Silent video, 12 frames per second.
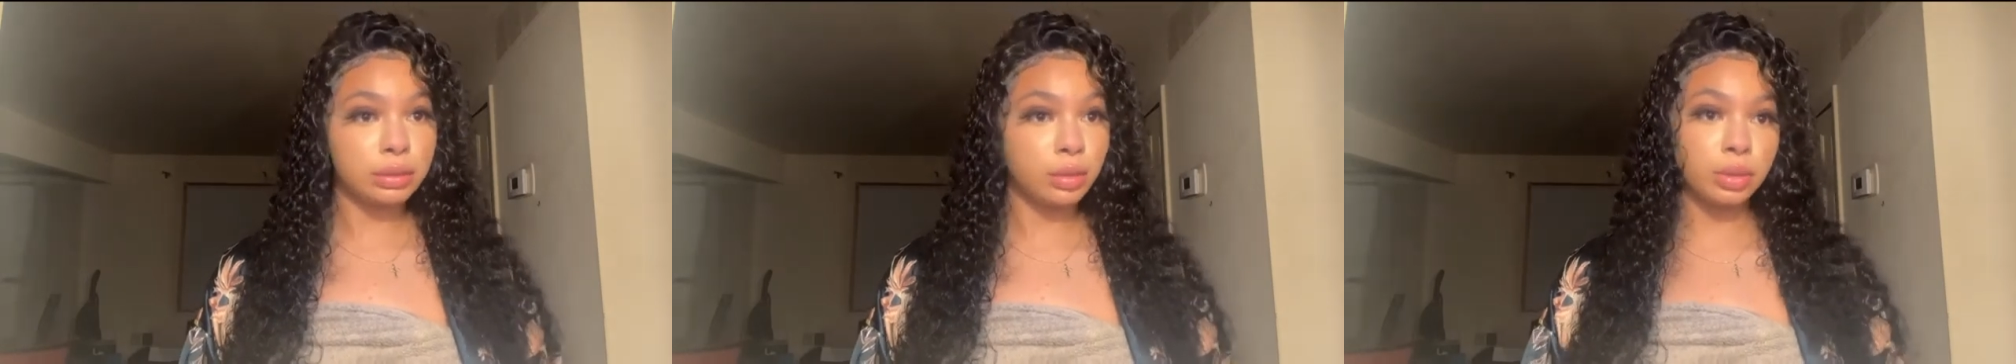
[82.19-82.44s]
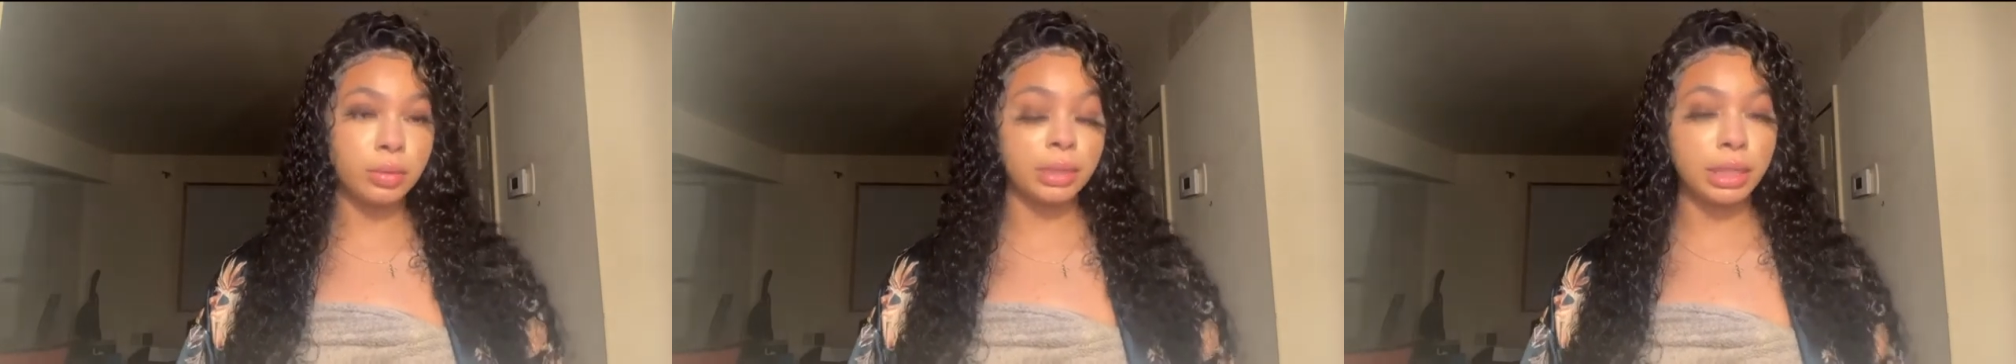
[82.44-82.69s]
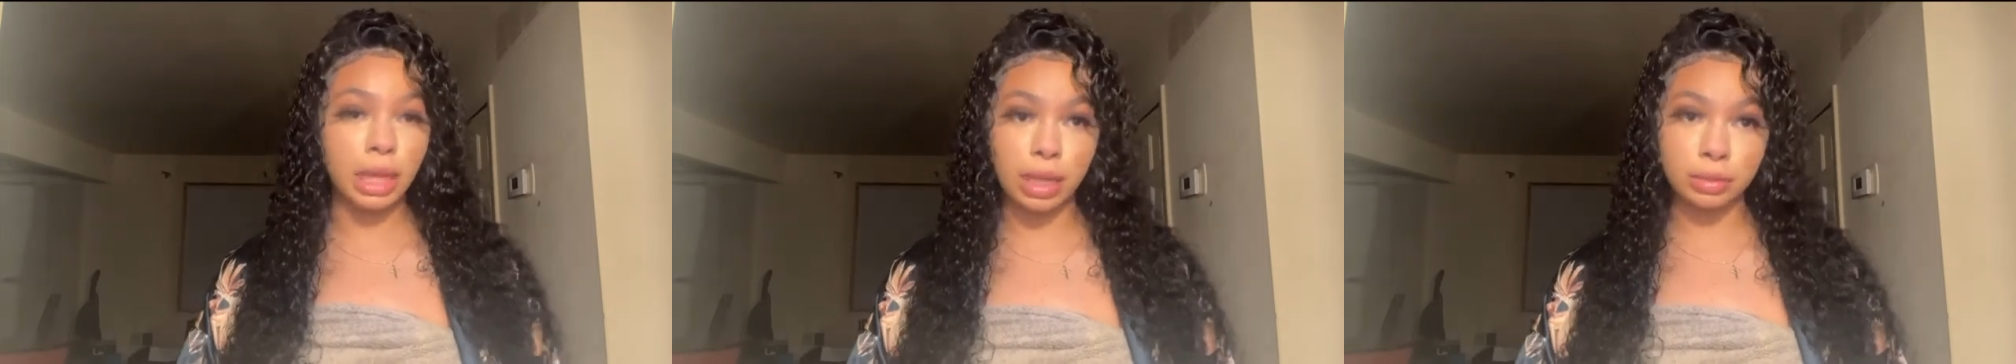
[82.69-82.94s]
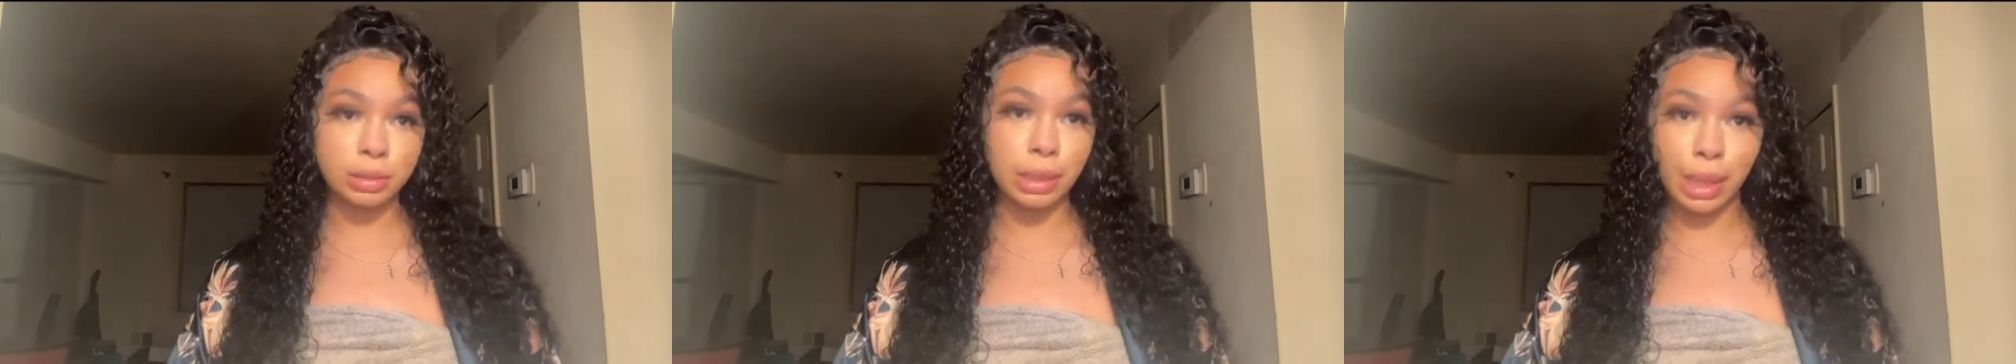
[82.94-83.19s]
all the way
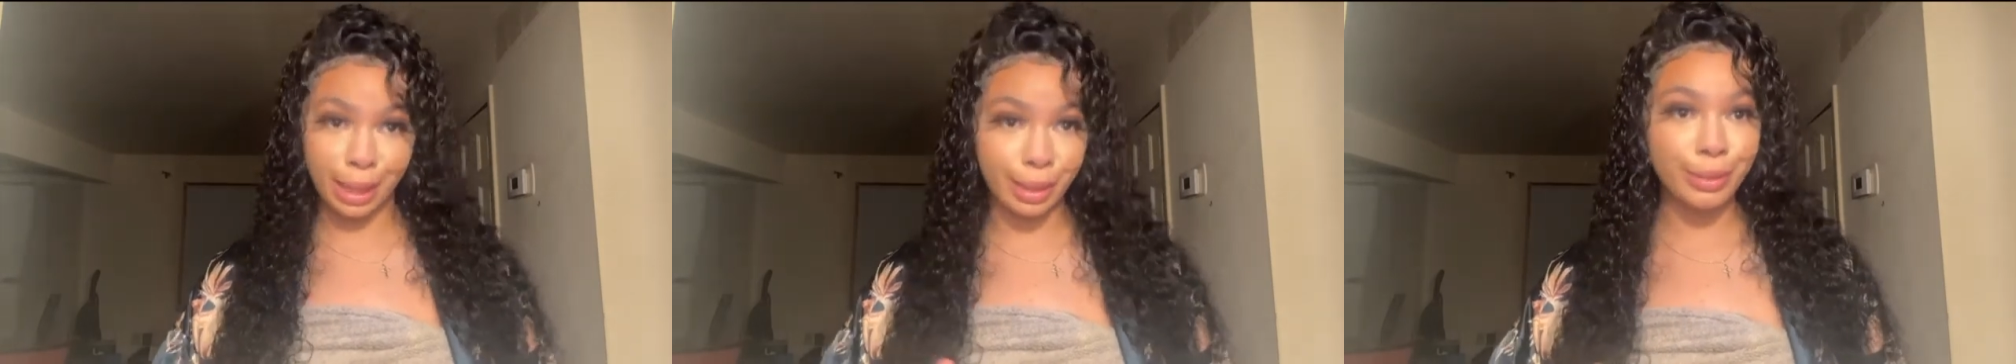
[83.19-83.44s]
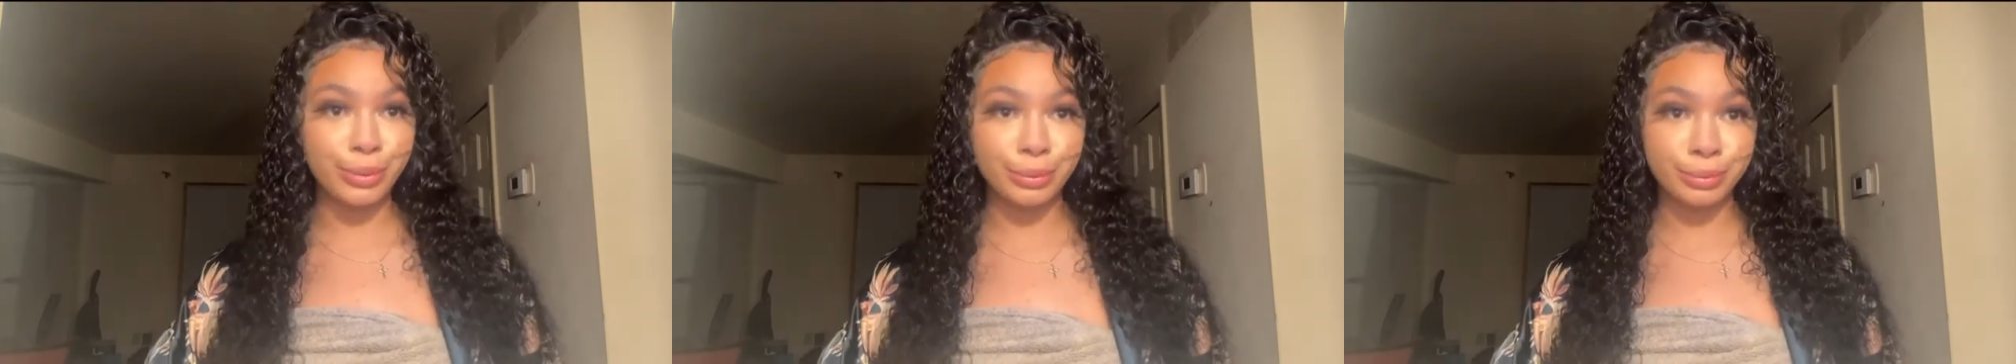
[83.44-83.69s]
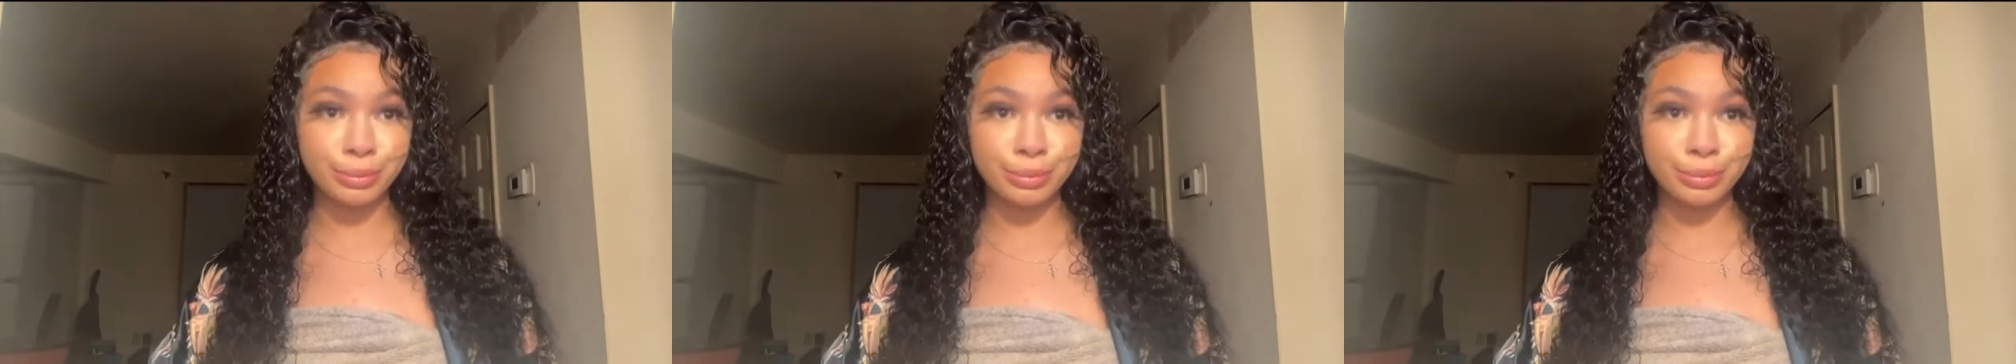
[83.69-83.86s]
down to the ankle